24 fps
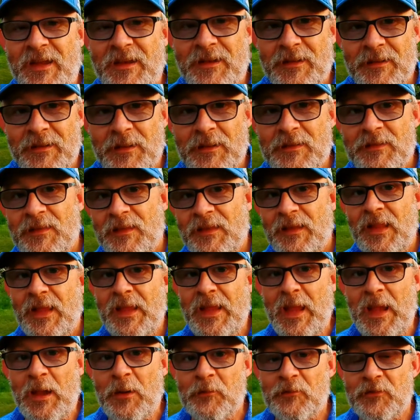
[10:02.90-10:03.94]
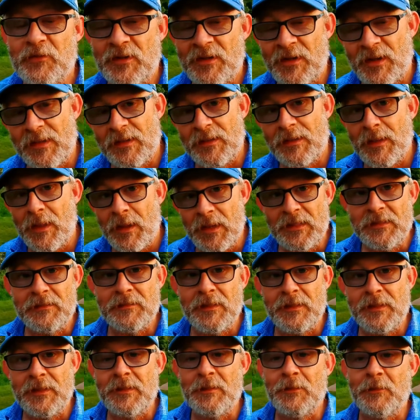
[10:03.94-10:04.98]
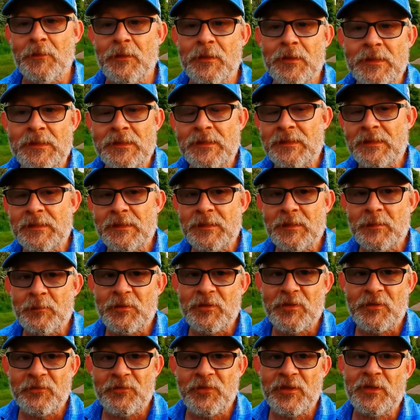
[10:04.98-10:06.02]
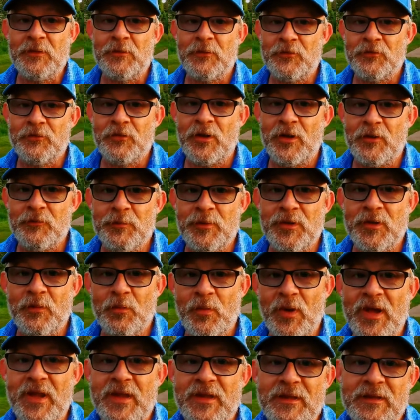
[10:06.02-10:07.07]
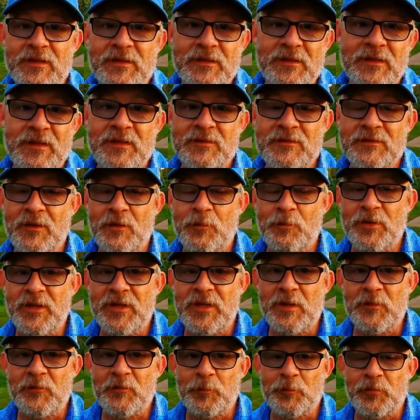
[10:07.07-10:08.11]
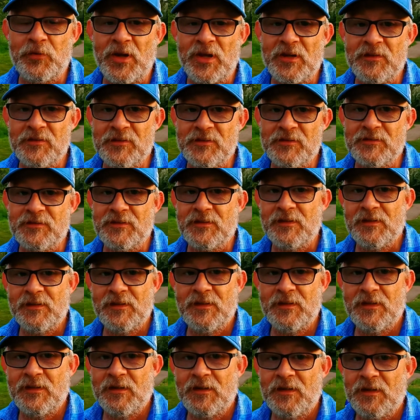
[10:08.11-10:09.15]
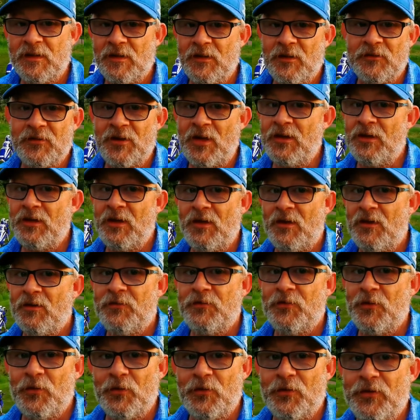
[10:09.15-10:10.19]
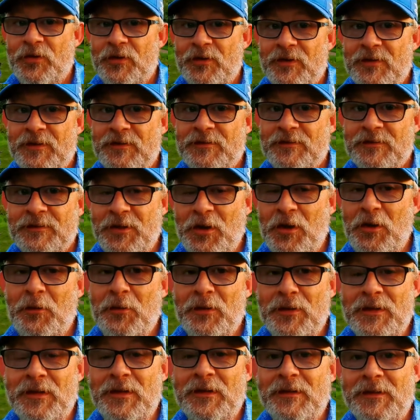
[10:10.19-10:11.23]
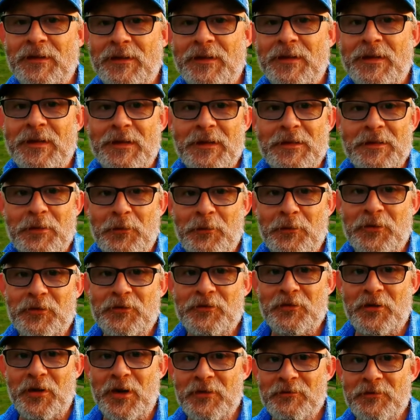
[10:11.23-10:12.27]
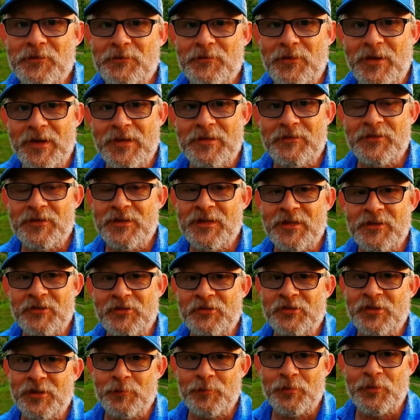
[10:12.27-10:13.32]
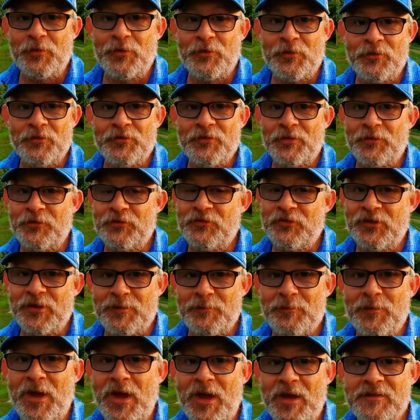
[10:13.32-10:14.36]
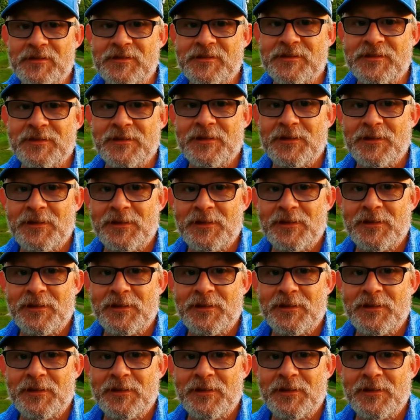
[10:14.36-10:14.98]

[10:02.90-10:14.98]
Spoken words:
And I like the layout, and I like the hill. But the thing that will drive me away is not being able to practice, because I can't afford to go on a driving range and hit shit balls off shit mats